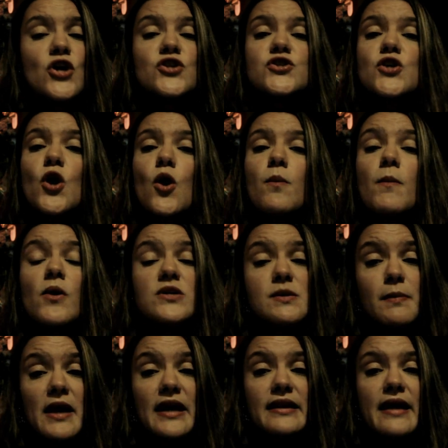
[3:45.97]
So
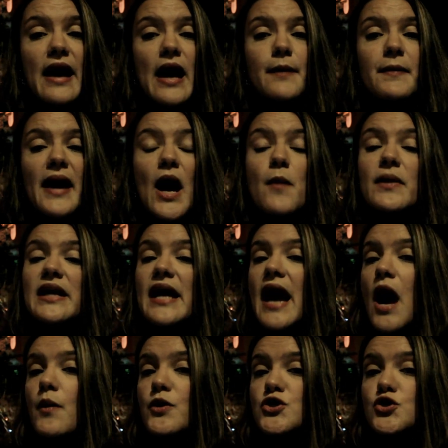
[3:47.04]
multiply that by how many
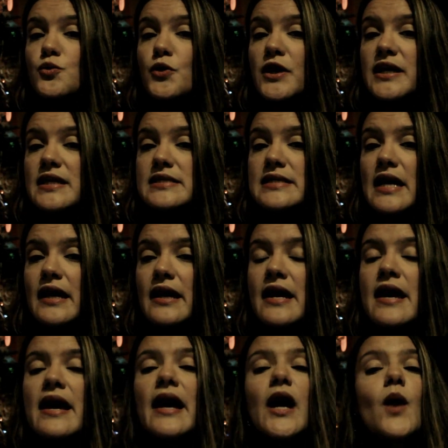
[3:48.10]
hours you work in a day
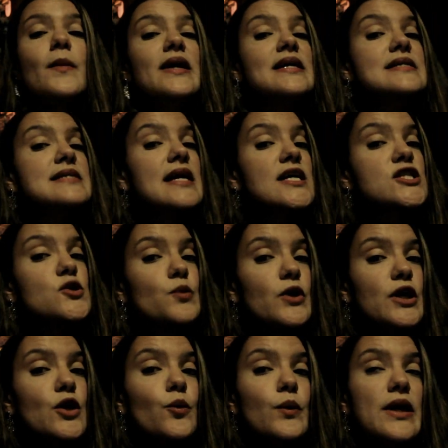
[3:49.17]
and how many days you
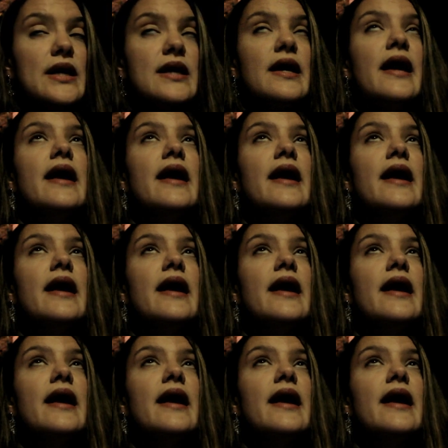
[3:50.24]
work in a week,